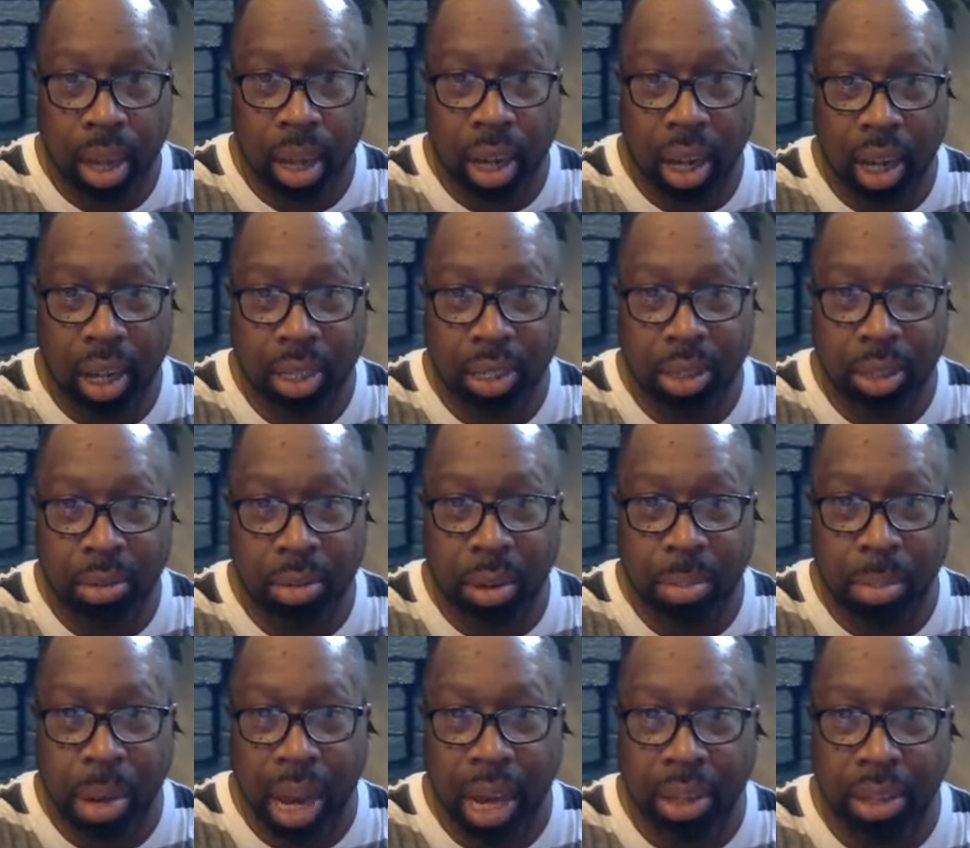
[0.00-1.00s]
uh, to
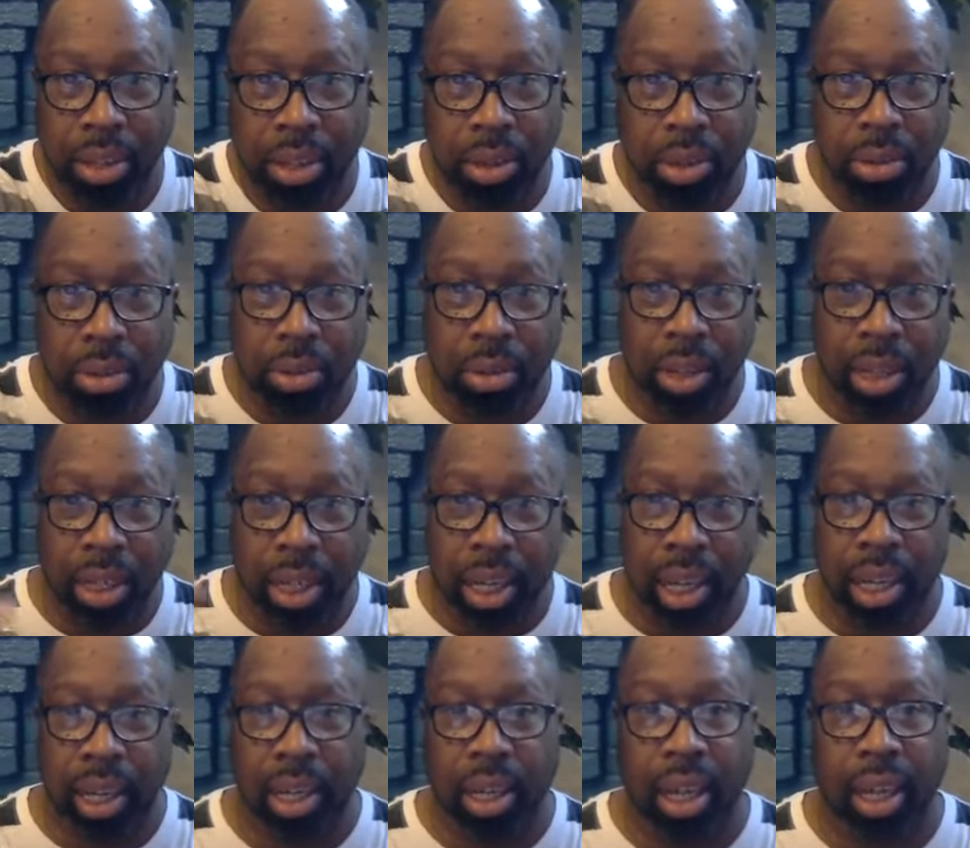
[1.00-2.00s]
remind you
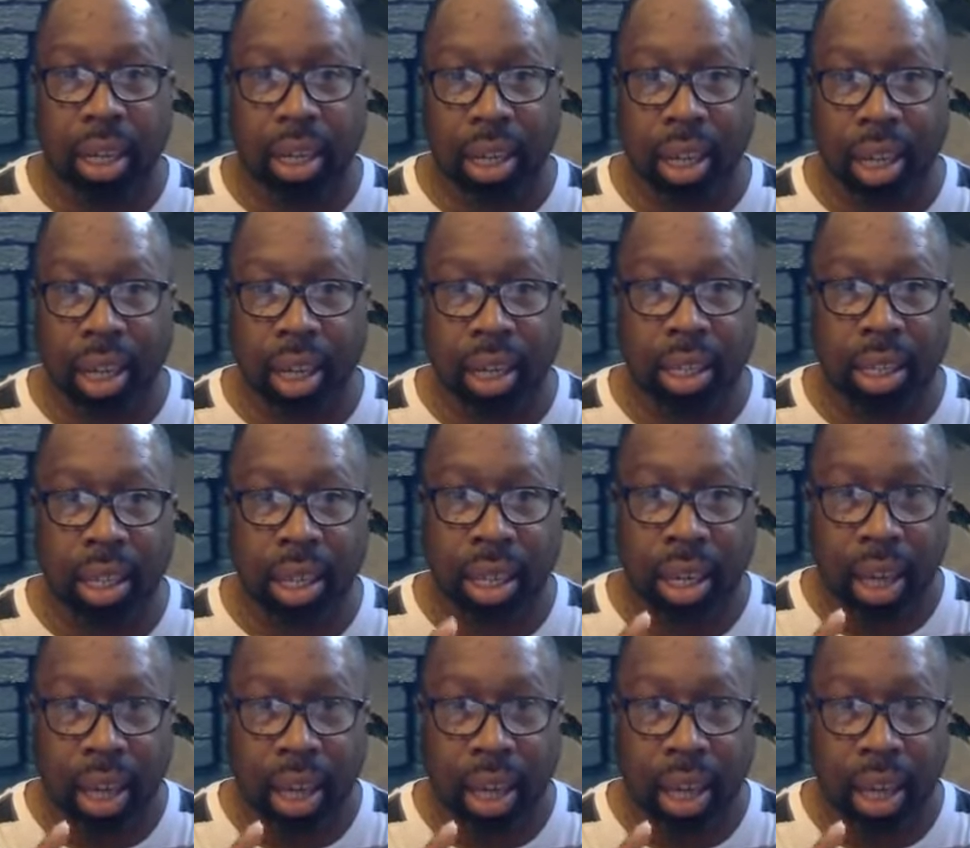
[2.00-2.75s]
again and again